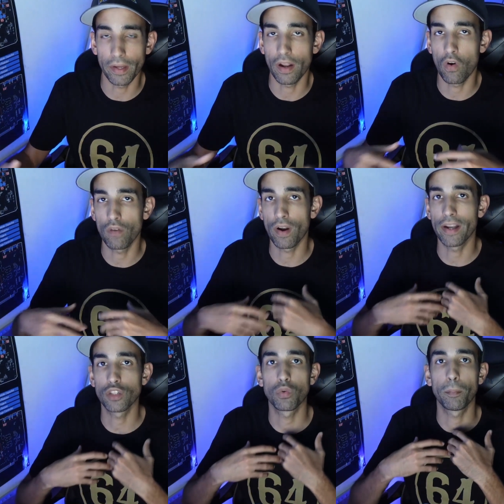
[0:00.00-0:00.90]
However, I
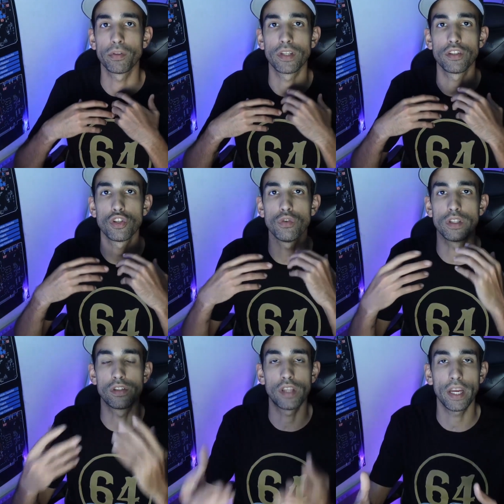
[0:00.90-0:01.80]
just want to present to you this
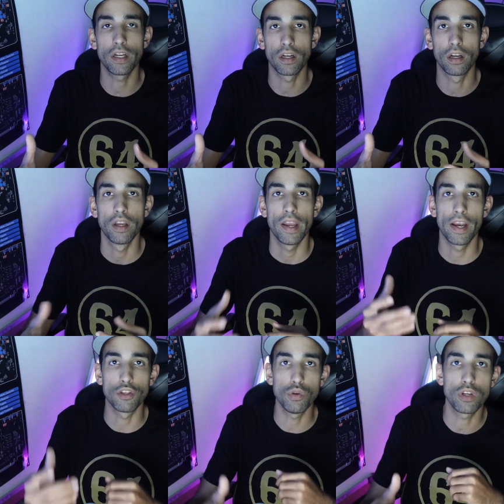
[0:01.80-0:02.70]
data and
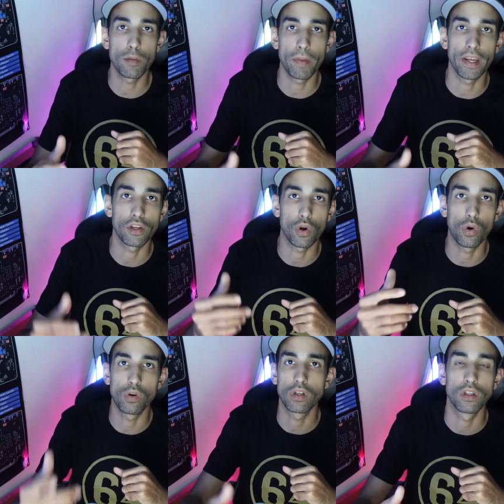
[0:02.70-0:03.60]
you can make your own
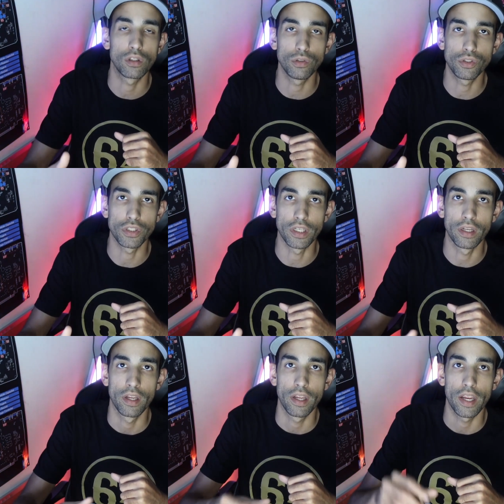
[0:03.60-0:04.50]
conclusion
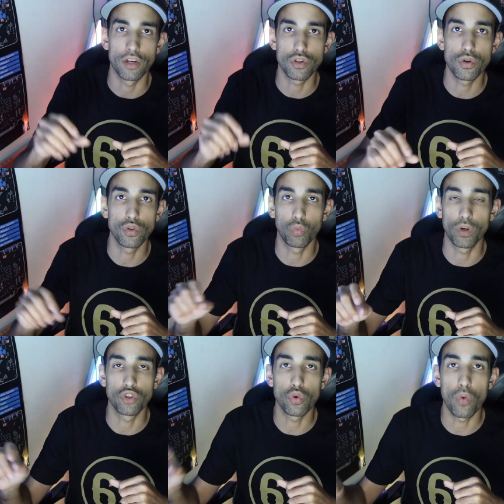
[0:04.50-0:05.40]
and choose what
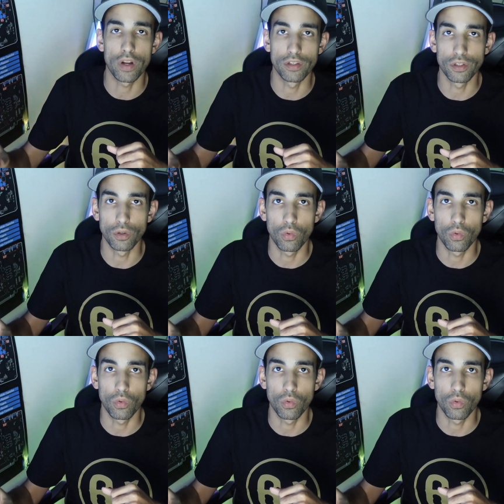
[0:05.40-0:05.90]
you want to do.